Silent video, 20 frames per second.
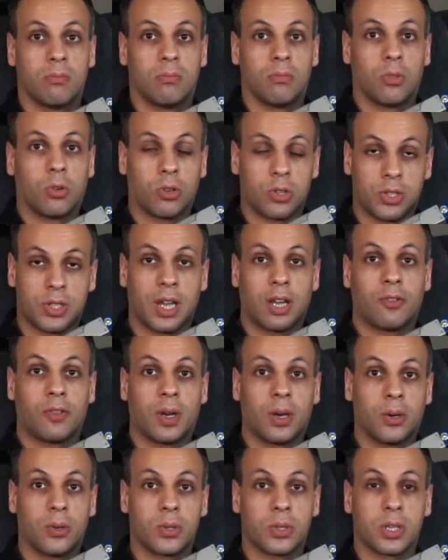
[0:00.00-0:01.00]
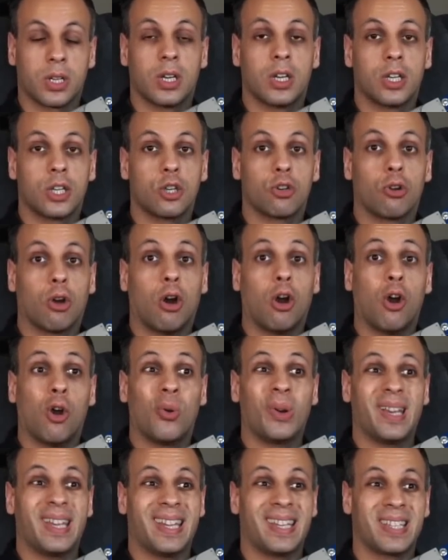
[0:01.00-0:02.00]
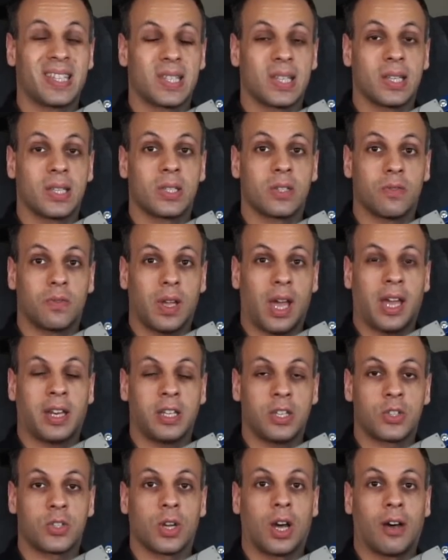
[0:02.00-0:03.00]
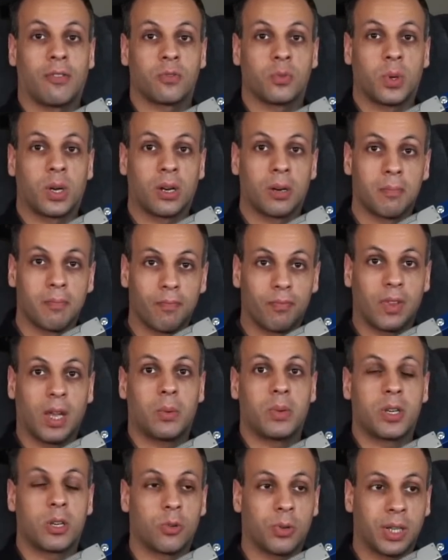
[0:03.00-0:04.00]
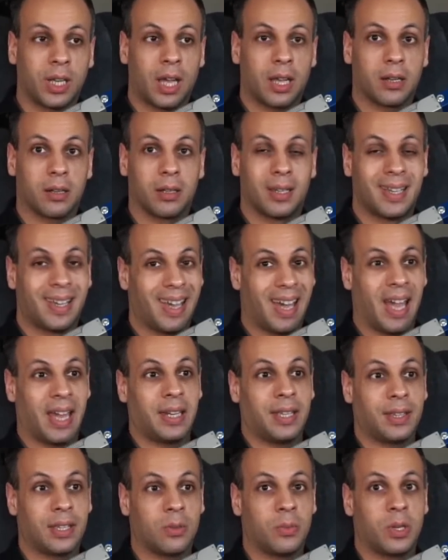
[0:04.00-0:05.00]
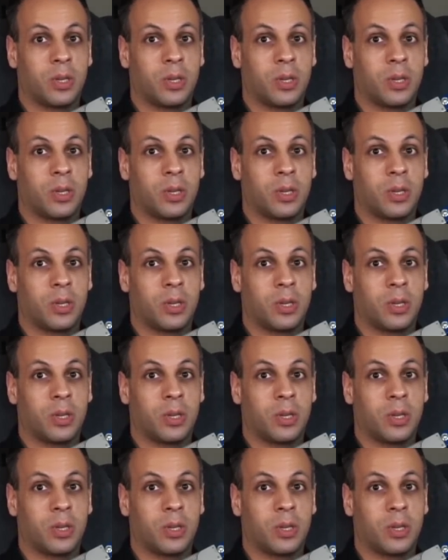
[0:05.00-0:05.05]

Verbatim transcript: or self host your own instance of any software that we create. Anything we